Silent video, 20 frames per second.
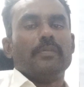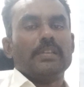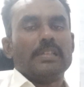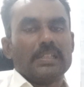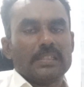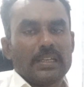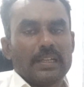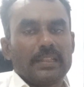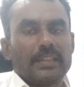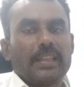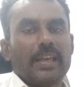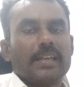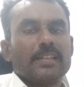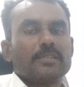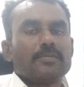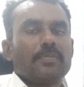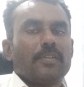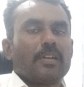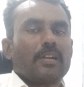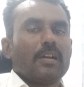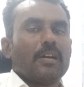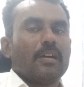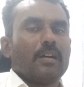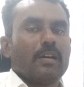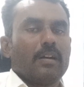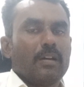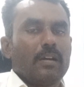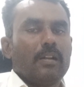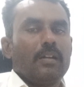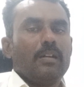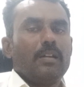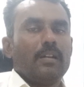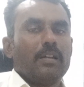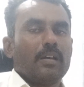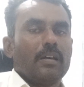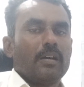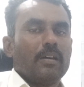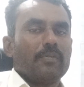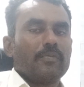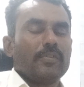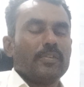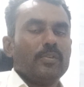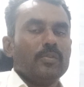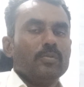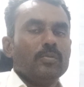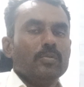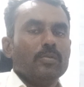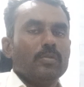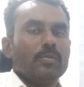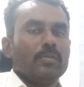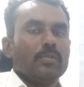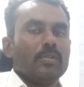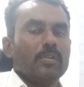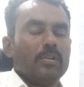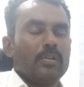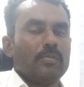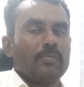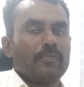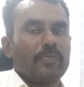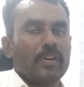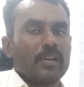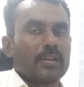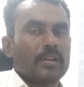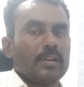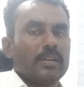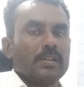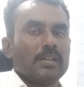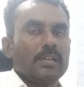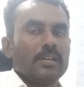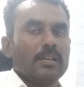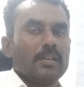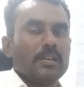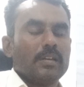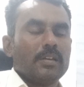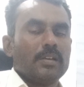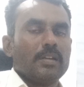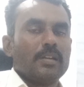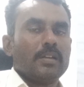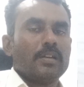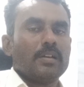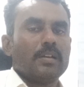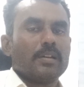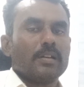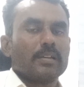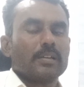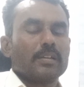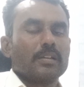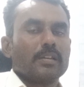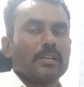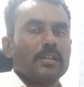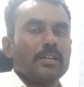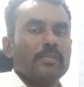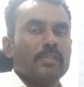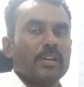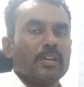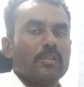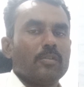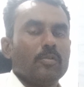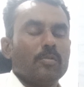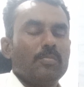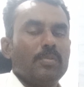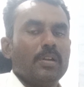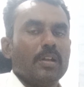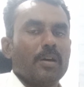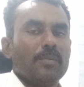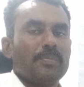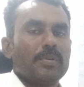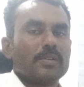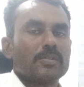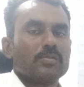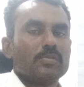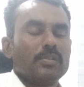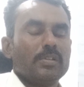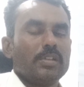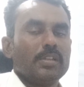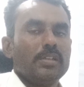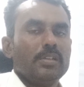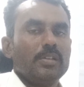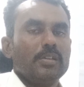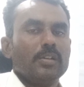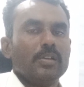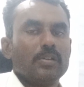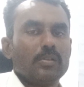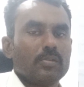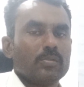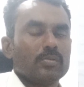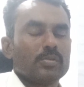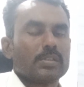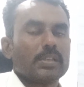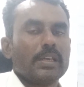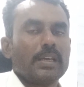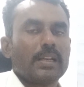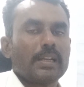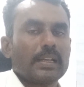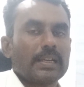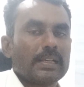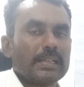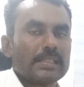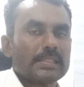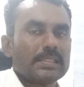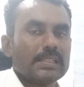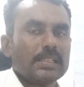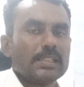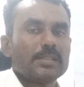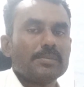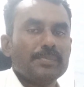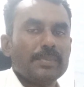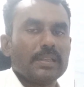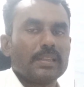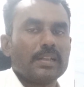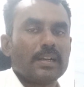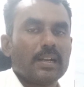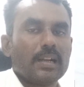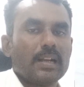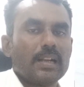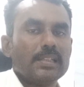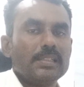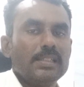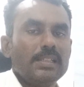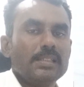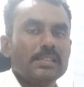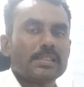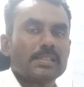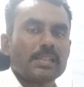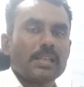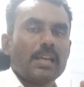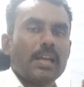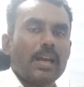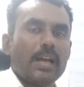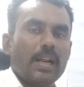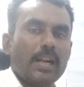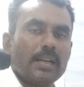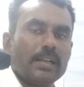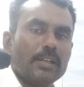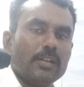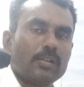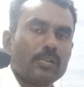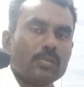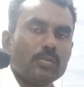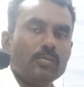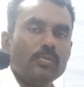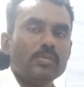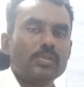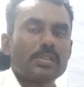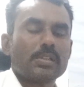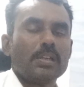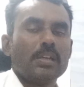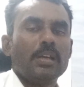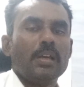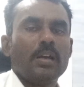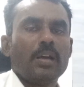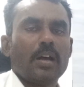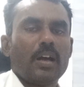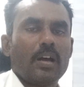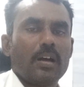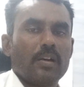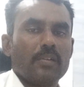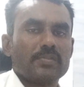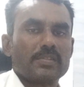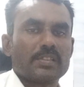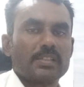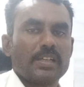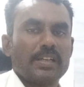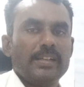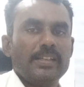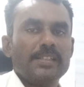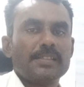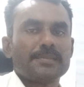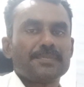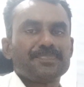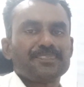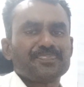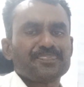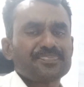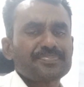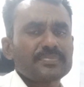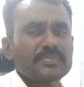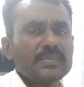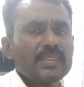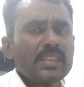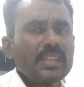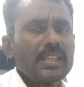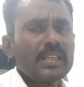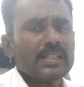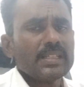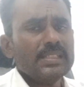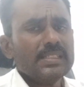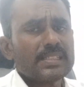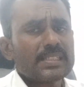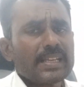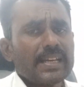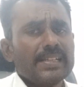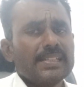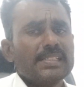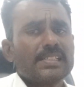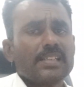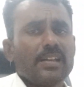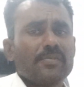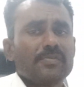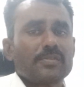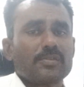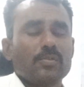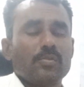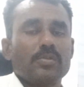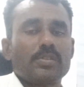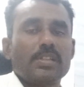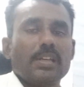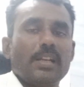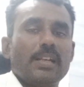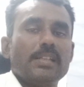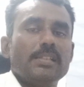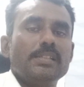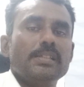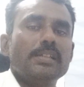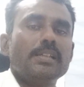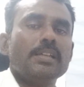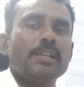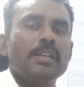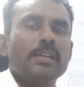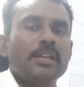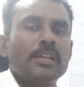This is and thanks for all of you for given a noble opportunity to share research methodologies and tools of studies in science of sociology